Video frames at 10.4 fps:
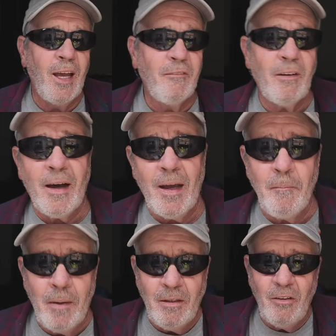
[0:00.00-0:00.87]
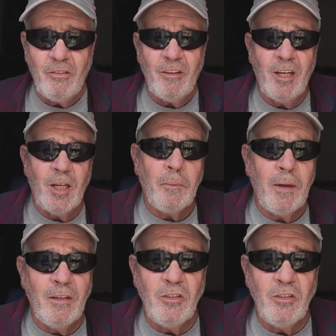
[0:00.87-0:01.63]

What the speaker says: I have an eye menu set up.